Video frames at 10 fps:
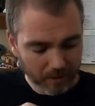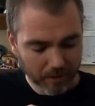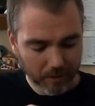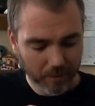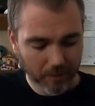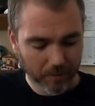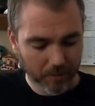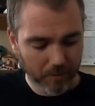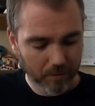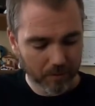
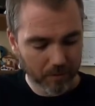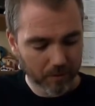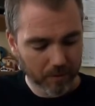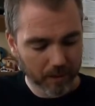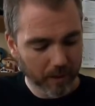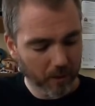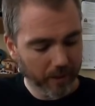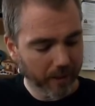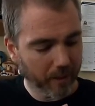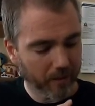that go
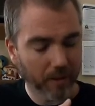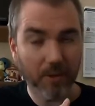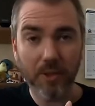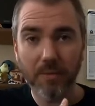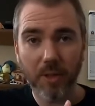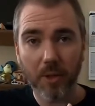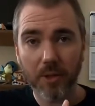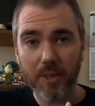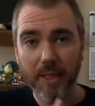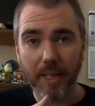in here, and then there's even
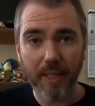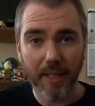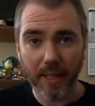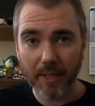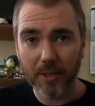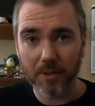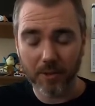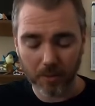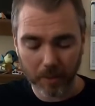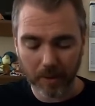RCA connections
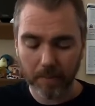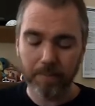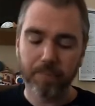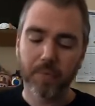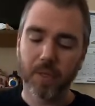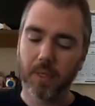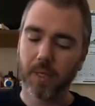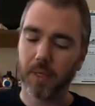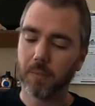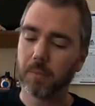as well.
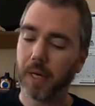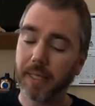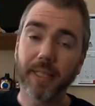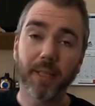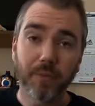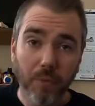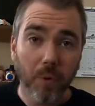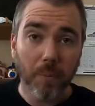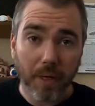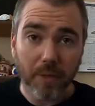But I needed
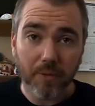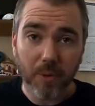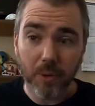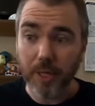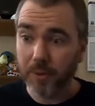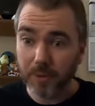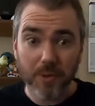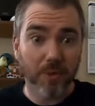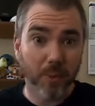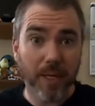4 microphone channels
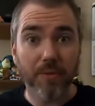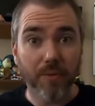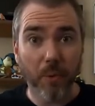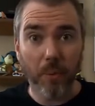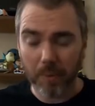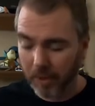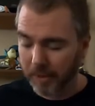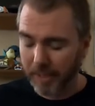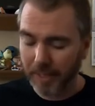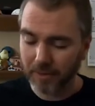since we have 4
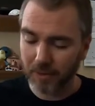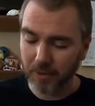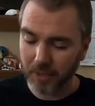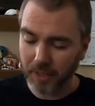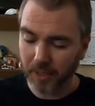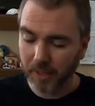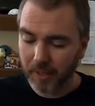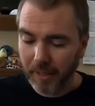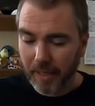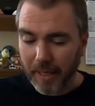podcasters here,
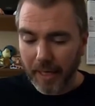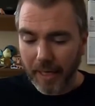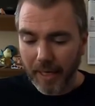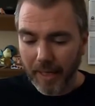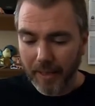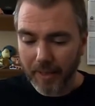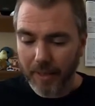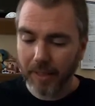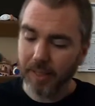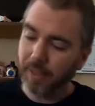and
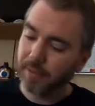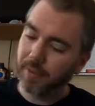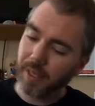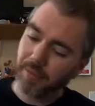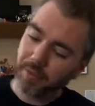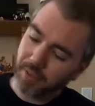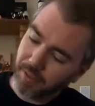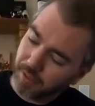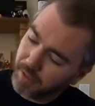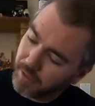it does have the